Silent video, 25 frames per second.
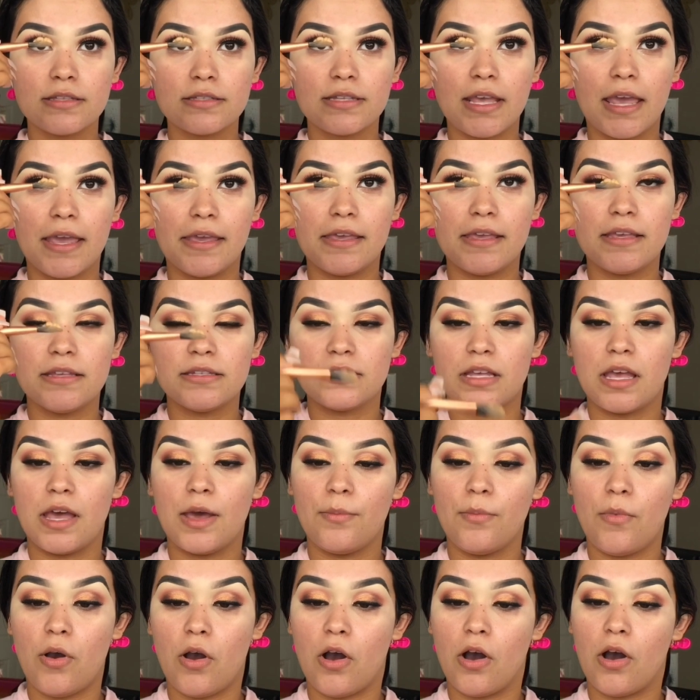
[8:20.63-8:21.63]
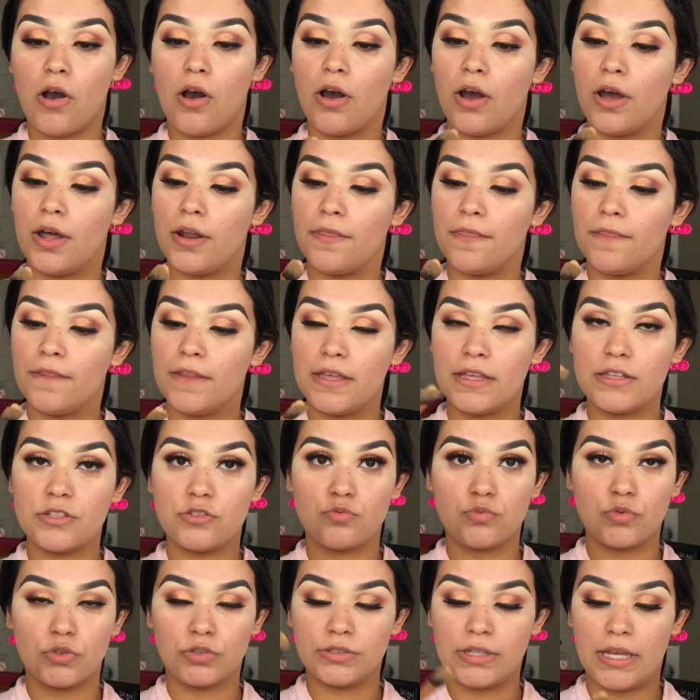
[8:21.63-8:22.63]
taking some on
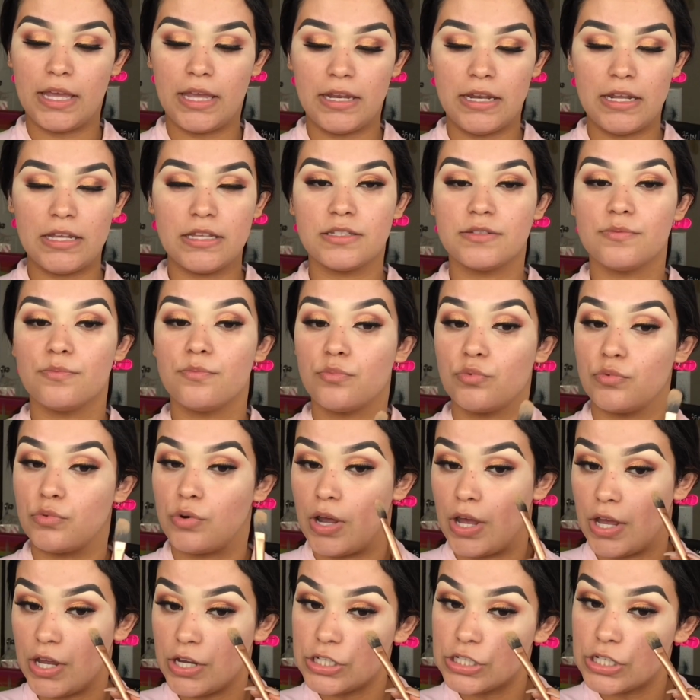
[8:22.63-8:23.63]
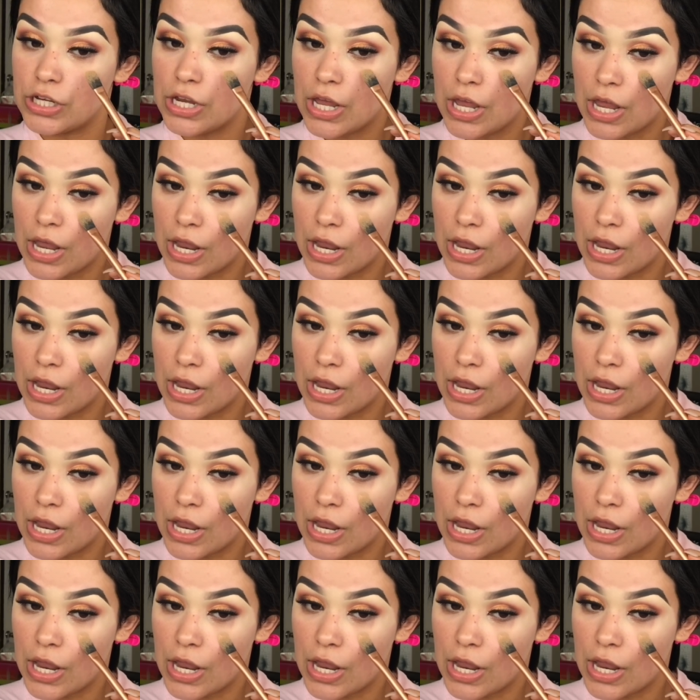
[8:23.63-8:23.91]
this Real Techniques brush.